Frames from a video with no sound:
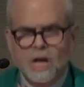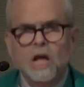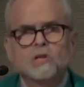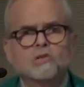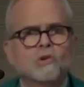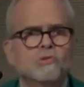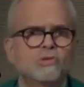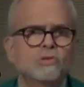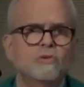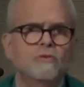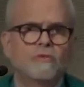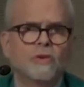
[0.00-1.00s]
So
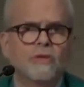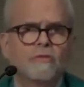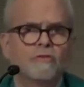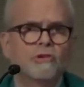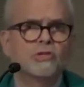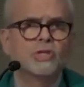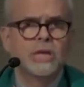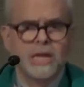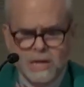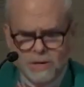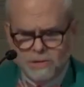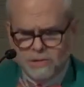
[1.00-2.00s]
too for the first
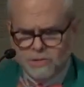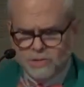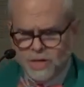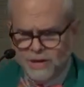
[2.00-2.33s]
hearers